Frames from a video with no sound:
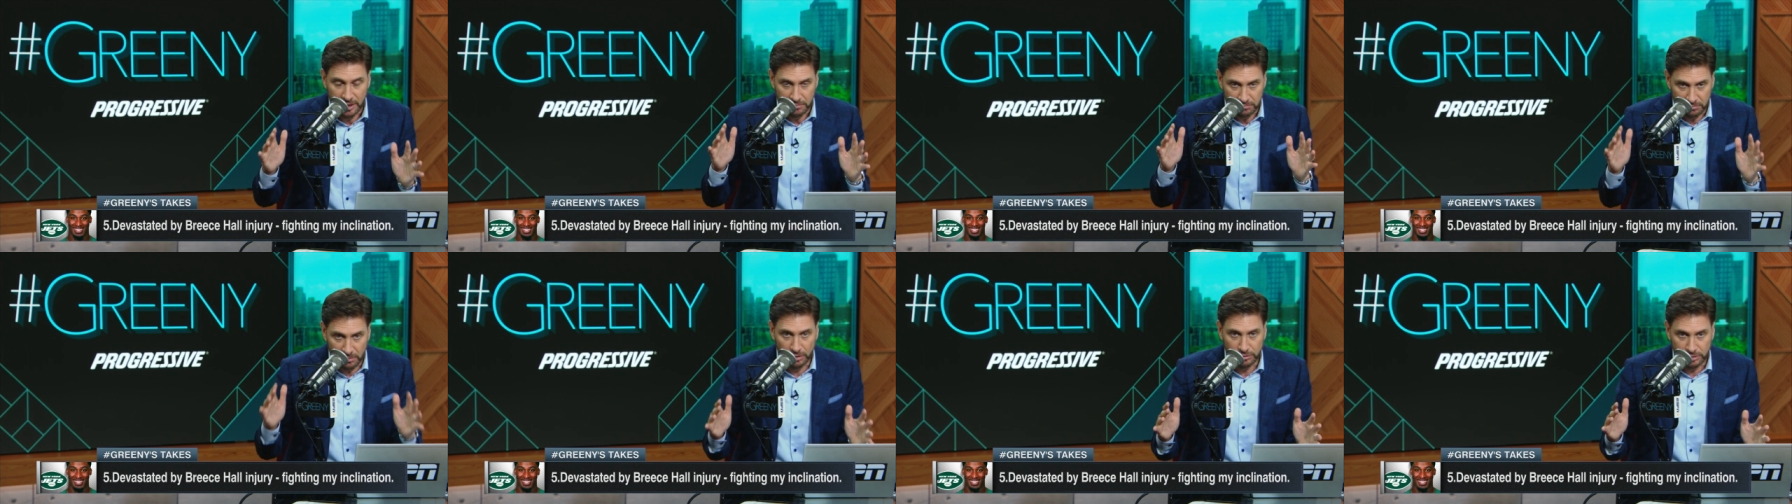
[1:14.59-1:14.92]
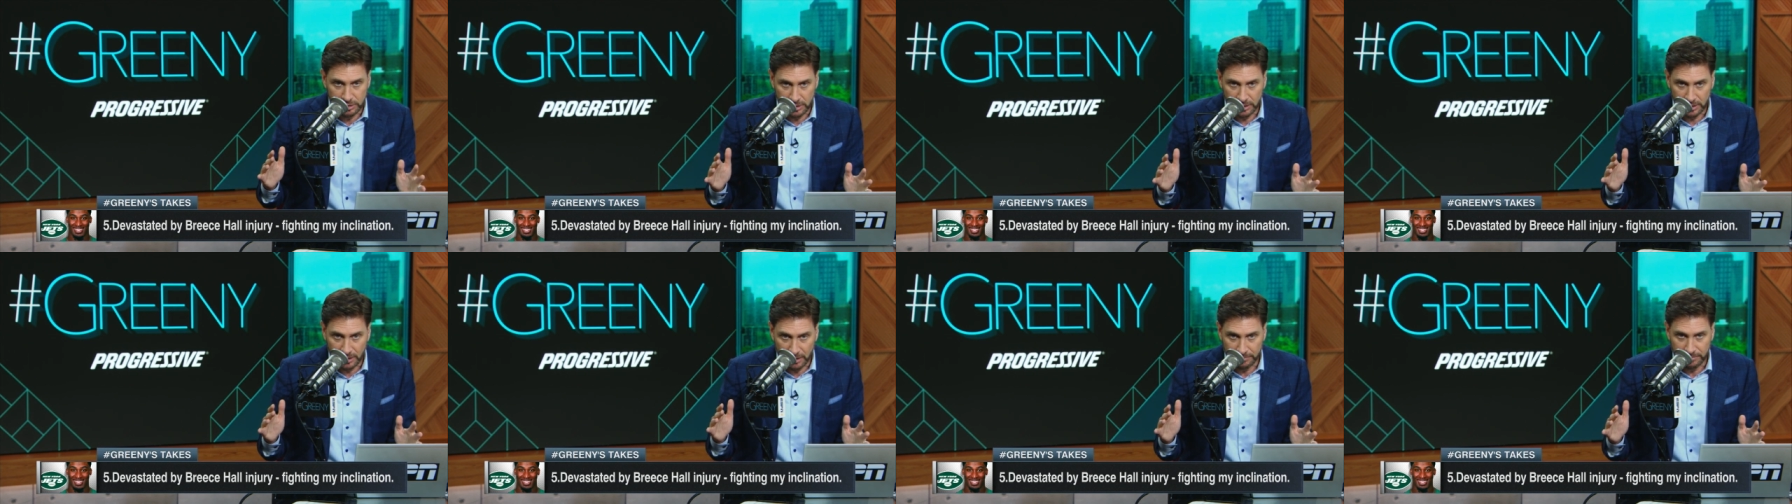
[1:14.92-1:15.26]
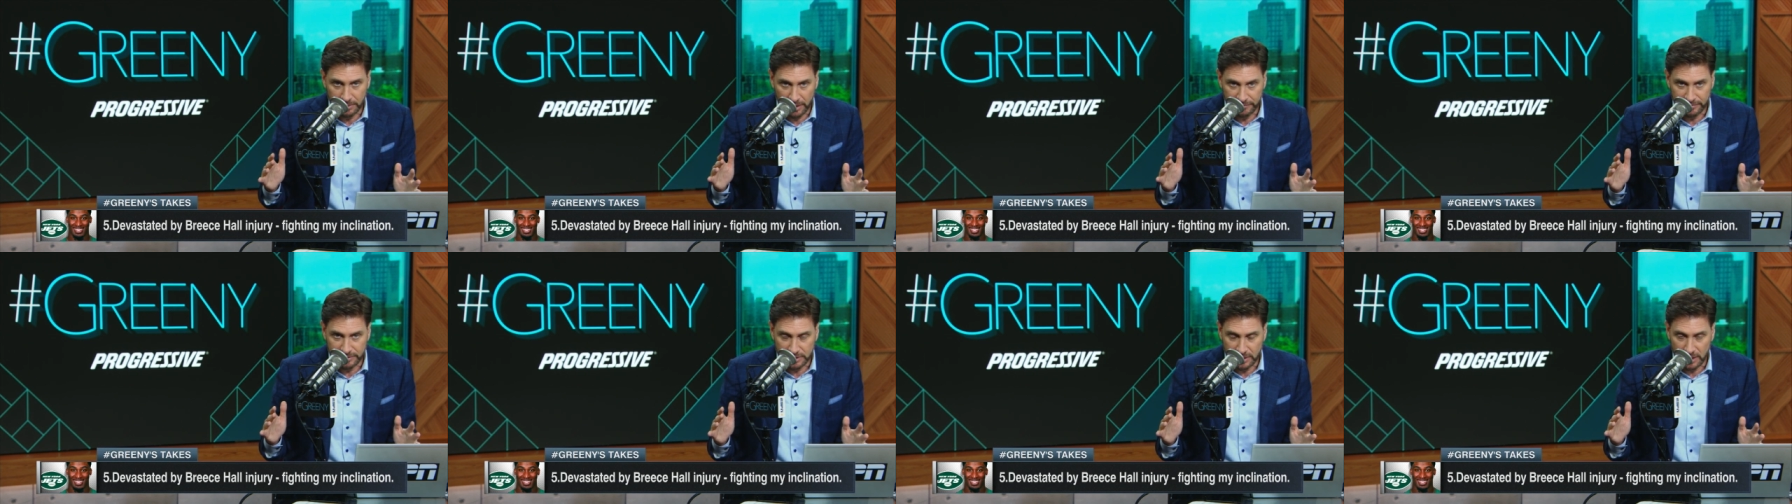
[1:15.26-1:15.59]
mostly I'm
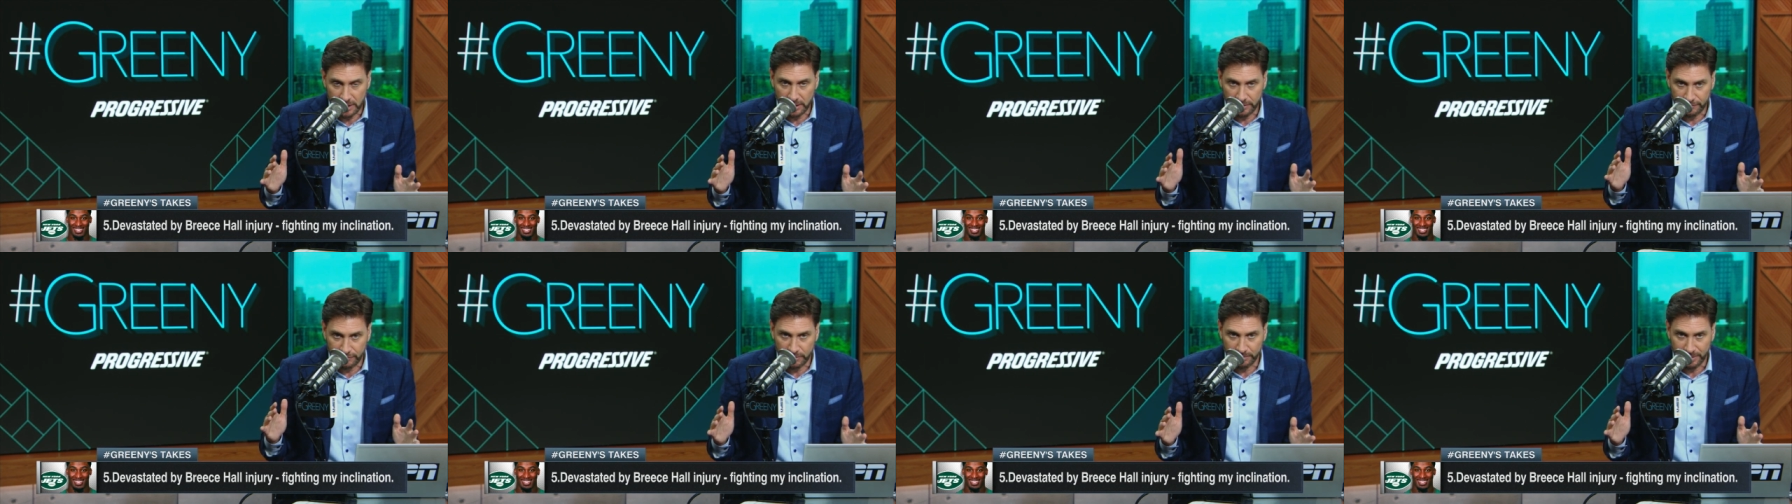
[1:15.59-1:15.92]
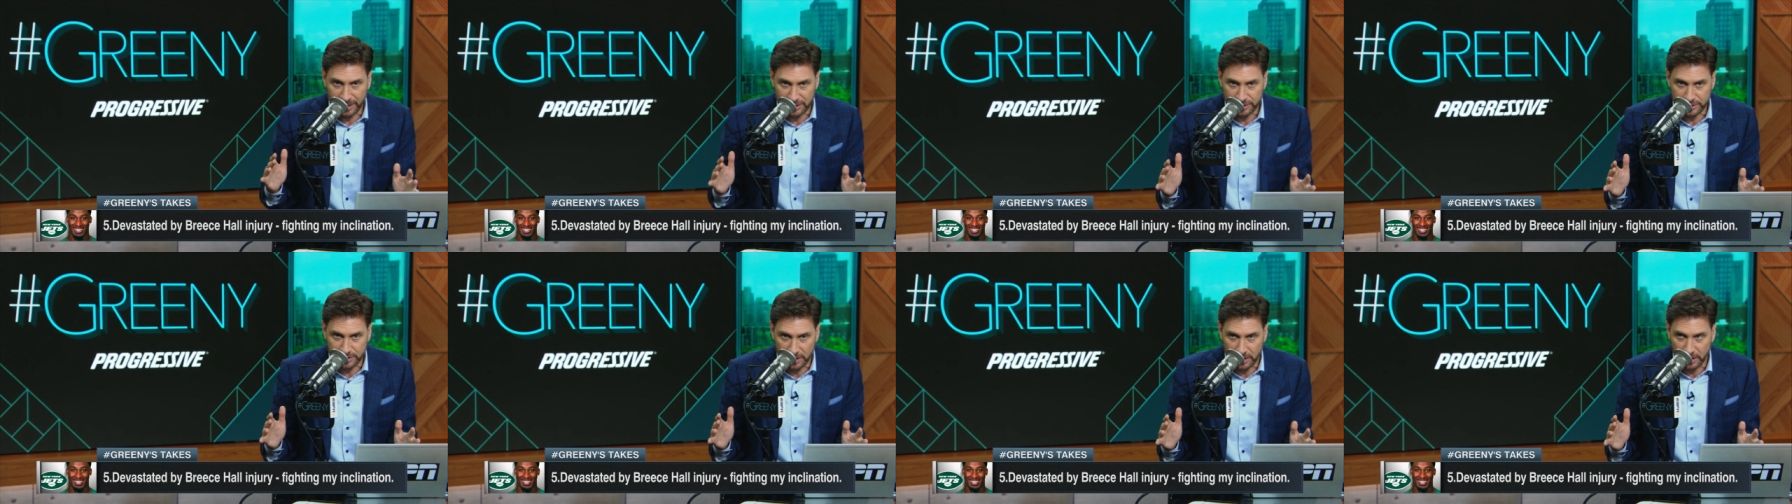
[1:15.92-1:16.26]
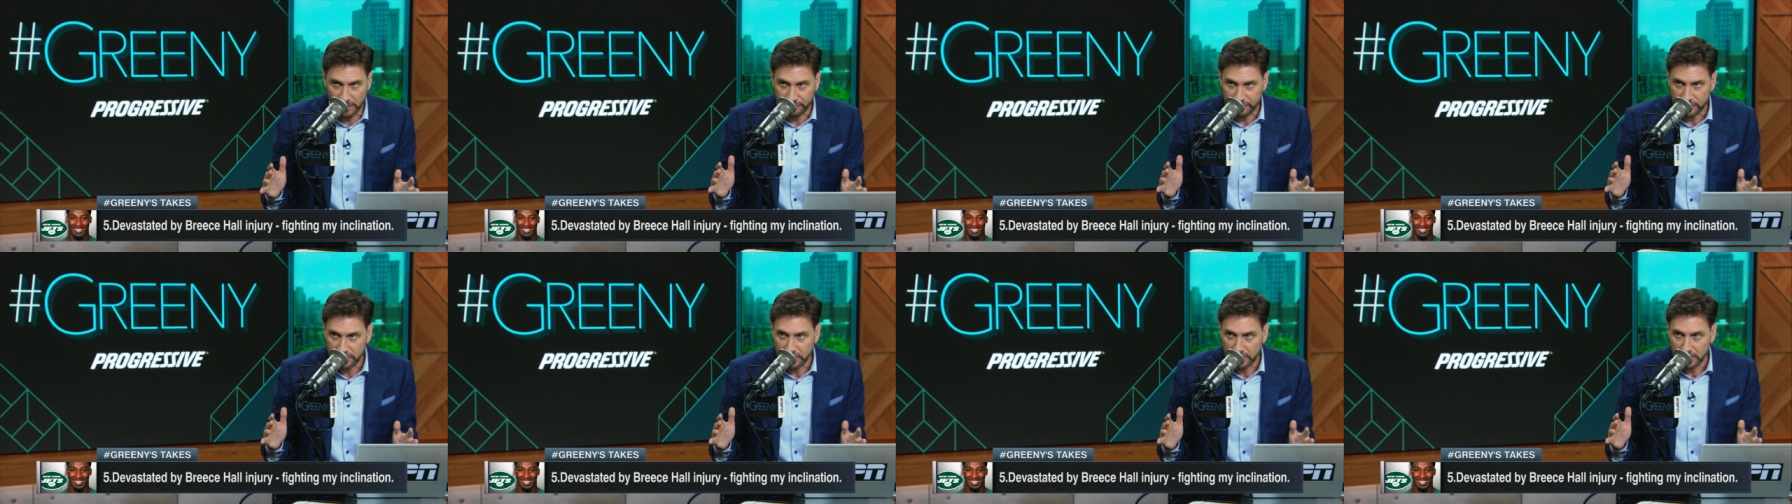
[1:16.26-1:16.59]
devastated for myself.